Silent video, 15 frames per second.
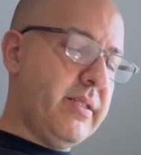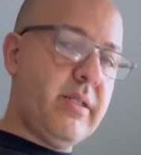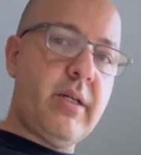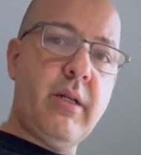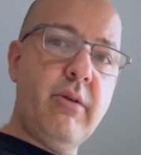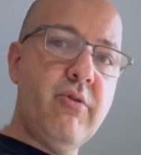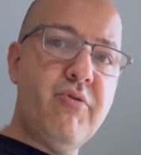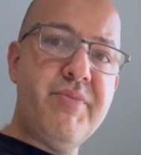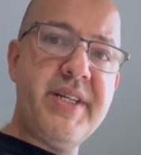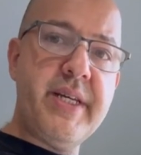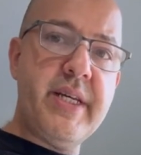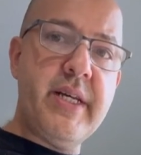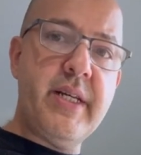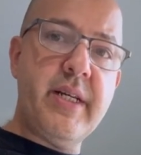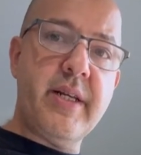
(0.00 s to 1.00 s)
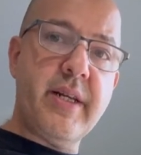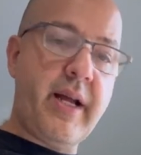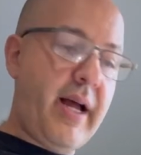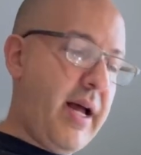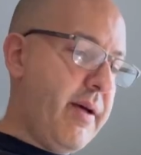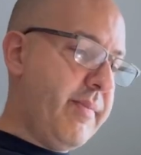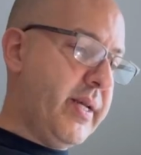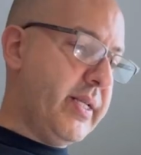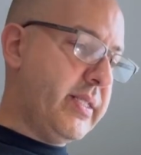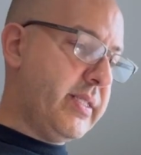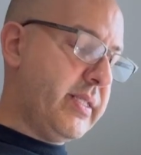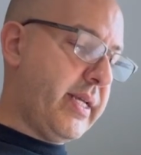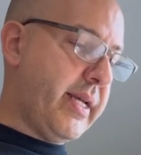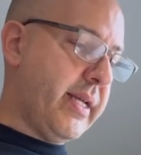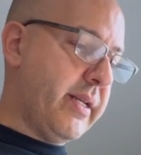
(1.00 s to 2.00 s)
clue me in the
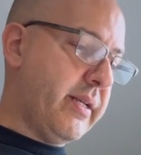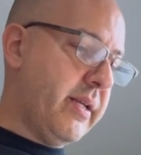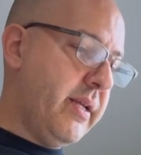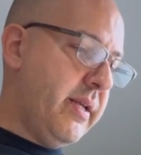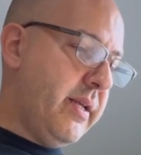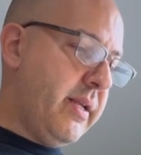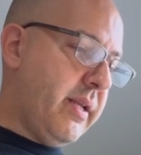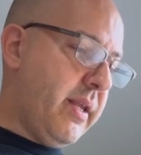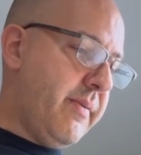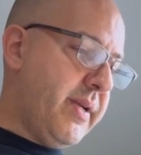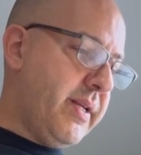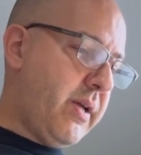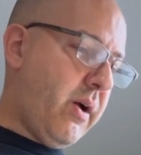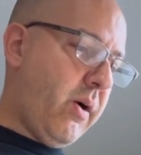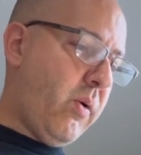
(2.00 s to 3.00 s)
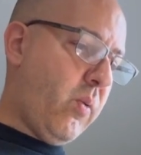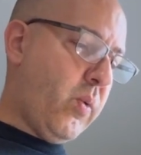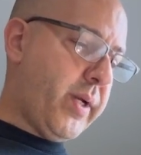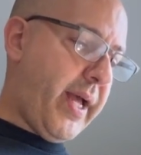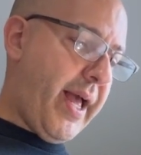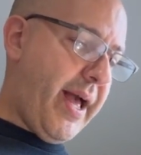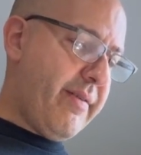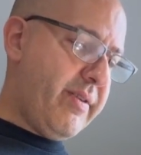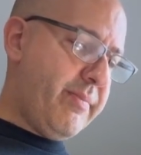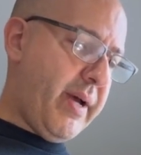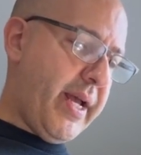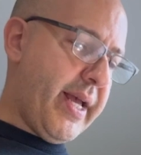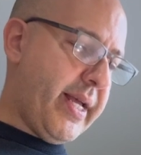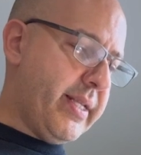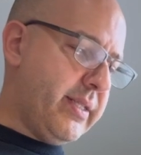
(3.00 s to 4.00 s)
comments and let me know what I have in
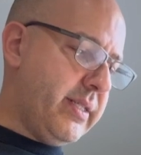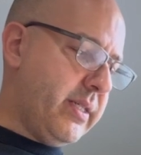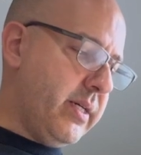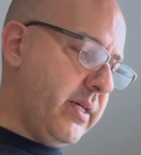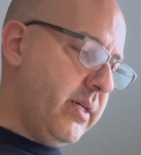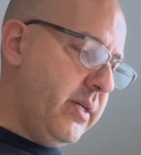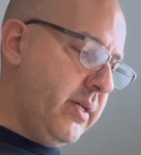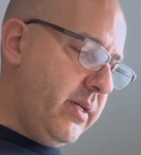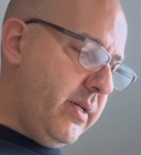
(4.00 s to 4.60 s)
my hands here.